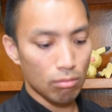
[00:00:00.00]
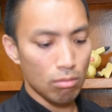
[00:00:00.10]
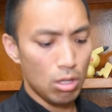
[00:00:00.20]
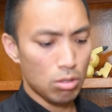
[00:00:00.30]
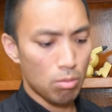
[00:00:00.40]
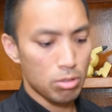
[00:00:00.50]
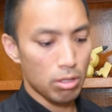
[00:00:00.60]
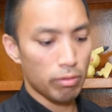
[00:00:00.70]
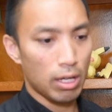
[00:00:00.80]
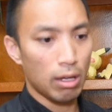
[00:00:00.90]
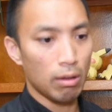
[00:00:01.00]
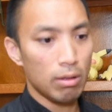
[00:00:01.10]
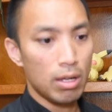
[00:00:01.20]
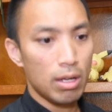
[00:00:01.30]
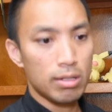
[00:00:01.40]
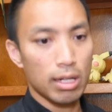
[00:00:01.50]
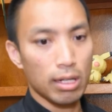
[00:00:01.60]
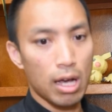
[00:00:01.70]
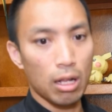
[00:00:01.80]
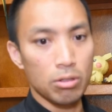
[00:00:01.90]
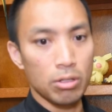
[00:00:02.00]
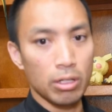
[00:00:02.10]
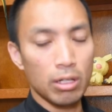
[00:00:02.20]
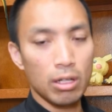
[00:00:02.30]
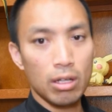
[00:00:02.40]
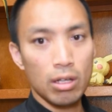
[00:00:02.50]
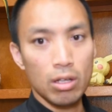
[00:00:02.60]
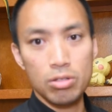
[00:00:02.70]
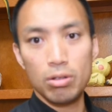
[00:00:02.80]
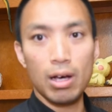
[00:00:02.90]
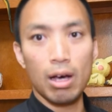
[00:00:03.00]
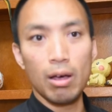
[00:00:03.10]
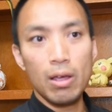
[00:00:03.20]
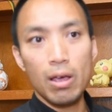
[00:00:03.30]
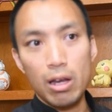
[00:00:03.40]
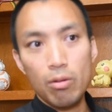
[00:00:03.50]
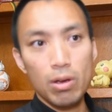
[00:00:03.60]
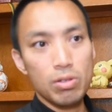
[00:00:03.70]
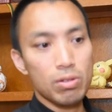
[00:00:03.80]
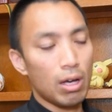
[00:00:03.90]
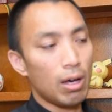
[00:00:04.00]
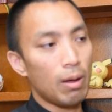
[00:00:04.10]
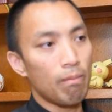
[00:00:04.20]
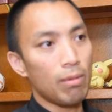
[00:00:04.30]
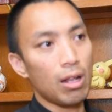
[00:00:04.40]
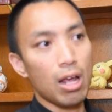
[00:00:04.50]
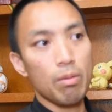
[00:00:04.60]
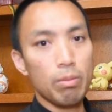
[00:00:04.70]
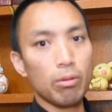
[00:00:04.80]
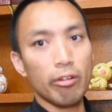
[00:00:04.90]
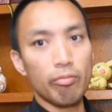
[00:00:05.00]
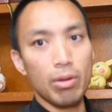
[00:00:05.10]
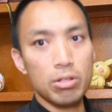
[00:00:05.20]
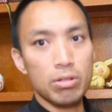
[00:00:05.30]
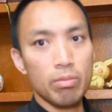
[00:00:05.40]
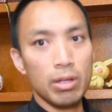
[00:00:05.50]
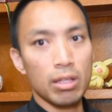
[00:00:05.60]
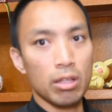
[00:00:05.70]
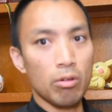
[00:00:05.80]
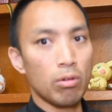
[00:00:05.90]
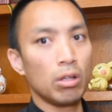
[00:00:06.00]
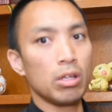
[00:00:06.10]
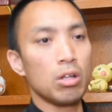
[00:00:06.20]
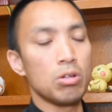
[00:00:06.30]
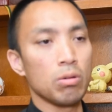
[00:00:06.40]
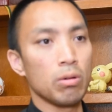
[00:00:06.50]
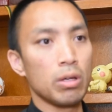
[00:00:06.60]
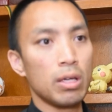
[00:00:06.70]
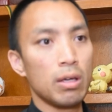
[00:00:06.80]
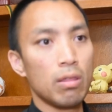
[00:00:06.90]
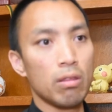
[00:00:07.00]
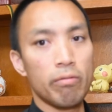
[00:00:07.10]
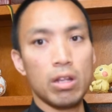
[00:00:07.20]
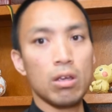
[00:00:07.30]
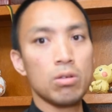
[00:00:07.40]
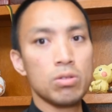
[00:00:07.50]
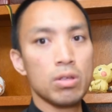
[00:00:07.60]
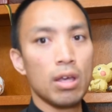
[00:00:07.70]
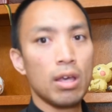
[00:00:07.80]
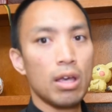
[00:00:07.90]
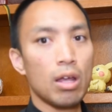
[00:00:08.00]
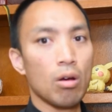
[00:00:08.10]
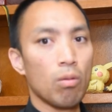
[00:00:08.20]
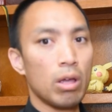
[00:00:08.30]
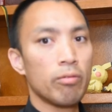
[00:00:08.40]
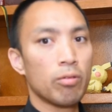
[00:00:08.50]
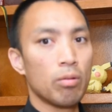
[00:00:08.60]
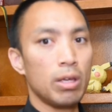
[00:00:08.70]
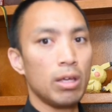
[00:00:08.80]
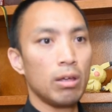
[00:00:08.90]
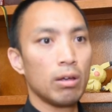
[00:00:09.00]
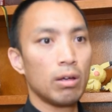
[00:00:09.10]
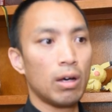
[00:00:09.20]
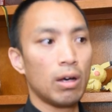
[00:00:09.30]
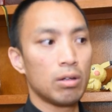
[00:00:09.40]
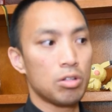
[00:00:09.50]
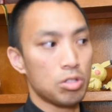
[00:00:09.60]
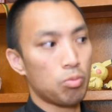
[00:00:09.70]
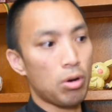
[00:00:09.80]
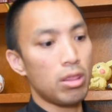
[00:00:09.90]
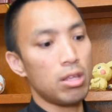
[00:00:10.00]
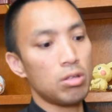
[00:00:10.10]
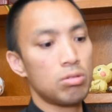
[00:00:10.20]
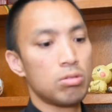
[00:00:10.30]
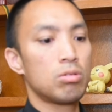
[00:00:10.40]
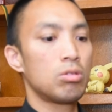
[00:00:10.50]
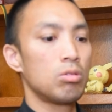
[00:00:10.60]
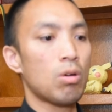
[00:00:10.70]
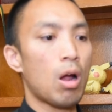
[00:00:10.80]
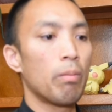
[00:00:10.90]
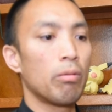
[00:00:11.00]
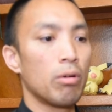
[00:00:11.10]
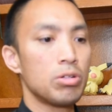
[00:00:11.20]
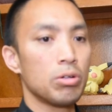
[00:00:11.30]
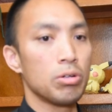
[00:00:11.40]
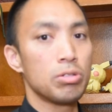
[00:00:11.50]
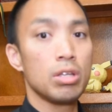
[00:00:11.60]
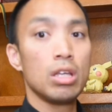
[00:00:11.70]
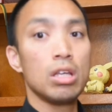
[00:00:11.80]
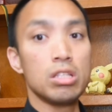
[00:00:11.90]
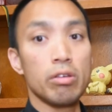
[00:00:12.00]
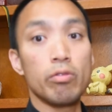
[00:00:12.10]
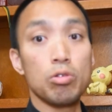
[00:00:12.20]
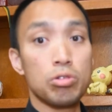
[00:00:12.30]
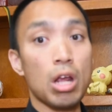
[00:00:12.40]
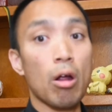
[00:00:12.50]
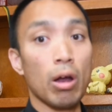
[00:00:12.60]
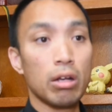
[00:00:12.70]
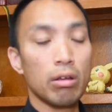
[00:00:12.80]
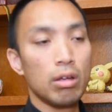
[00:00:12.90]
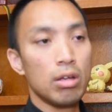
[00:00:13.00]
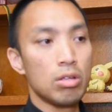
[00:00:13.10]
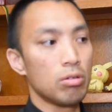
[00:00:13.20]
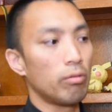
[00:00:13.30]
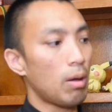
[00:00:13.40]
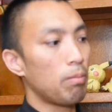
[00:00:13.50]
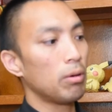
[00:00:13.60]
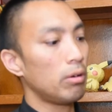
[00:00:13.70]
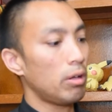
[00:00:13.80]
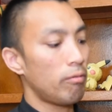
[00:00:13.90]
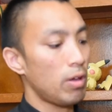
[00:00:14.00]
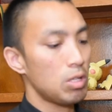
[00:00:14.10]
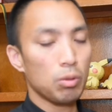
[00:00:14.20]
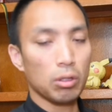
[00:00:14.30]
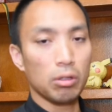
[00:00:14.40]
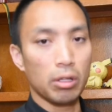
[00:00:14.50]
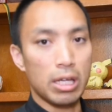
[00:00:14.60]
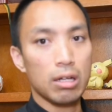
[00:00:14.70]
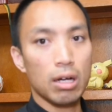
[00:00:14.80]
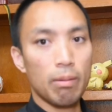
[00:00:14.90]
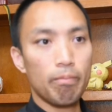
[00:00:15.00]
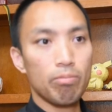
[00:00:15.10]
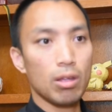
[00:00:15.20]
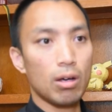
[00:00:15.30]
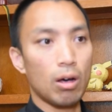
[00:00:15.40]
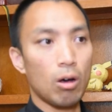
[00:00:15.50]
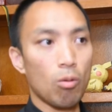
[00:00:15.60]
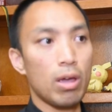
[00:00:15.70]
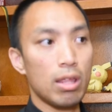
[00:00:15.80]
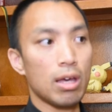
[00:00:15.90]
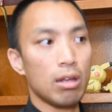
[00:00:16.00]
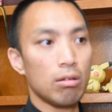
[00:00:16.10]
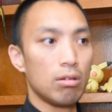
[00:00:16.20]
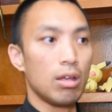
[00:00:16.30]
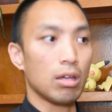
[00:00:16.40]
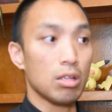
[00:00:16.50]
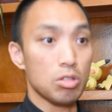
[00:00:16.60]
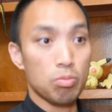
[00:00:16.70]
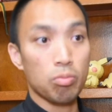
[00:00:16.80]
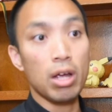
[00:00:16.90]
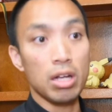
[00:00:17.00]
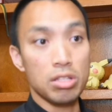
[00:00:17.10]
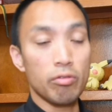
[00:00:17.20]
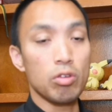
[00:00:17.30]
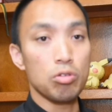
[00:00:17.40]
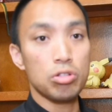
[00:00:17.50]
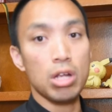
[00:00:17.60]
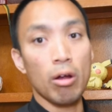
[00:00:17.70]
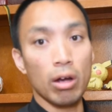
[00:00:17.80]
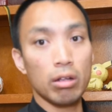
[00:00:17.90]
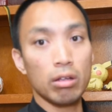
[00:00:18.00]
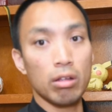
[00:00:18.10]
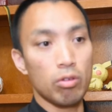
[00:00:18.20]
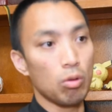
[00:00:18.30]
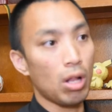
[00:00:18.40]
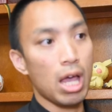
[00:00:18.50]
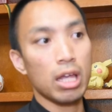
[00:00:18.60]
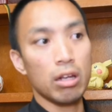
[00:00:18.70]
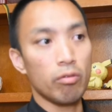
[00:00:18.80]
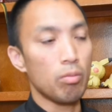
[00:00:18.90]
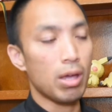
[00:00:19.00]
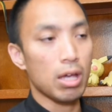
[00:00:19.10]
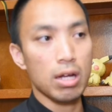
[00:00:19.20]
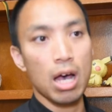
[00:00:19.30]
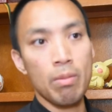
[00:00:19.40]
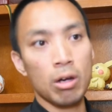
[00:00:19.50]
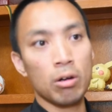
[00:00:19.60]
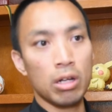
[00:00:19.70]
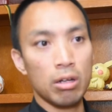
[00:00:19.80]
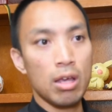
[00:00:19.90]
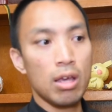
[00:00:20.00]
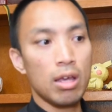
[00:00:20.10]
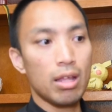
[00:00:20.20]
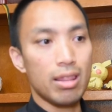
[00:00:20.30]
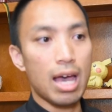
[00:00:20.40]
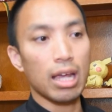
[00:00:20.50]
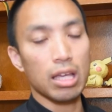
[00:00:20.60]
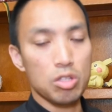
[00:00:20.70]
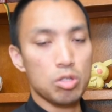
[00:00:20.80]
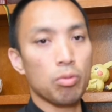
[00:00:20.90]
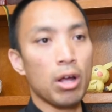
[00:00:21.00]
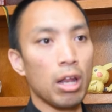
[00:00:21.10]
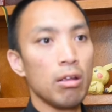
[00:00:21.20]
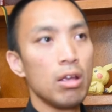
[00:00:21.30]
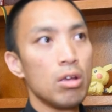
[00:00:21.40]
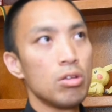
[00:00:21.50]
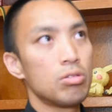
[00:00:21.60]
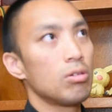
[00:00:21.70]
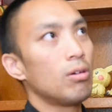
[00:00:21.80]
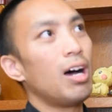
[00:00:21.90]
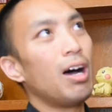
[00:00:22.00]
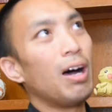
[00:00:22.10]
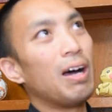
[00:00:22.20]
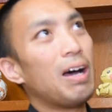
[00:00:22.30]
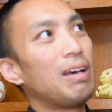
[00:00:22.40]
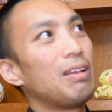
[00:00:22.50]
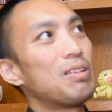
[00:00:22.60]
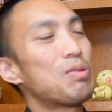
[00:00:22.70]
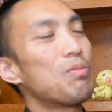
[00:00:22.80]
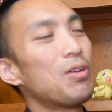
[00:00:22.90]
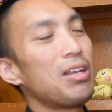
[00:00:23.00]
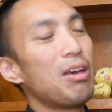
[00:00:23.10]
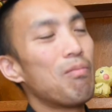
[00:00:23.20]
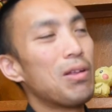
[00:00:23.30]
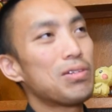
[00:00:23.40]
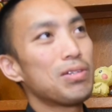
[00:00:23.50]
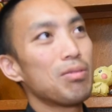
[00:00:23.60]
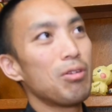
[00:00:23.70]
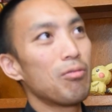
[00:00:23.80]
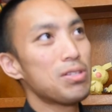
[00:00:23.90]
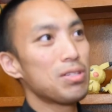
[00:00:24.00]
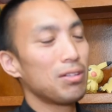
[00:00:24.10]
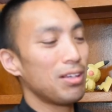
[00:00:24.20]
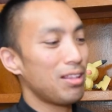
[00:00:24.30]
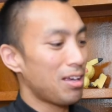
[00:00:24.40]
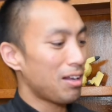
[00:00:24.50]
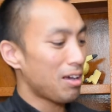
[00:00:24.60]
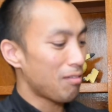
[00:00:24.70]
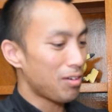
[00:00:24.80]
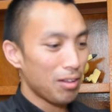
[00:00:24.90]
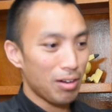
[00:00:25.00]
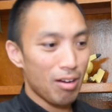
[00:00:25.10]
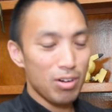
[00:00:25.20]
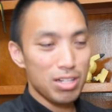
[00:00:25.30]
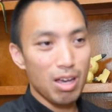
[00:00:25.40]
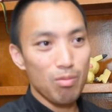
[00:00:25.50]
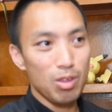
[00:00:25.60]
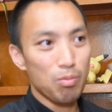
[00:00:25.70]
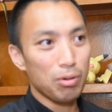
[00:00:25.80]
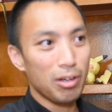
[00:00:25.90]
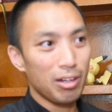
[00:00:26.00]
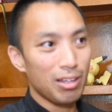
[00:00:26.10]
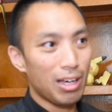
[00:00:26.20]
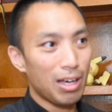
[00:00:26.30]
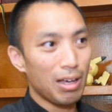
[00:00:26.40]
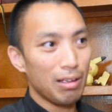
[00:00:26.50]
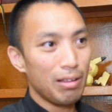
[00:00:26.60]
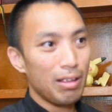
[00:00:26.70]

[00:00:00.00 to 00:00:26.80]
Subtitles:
in terms of technology. And so anyways, a lot of people have mentioned to me that they really enjoy the videos, and a way for me to spread this to our parishioners is if you share it. So if I put a Facebook link up, a way that it can spread is if you share it. If you like it, if you make a comment on it, that gets spread. So someone had mentioned to me recently that, Father, every time you put, the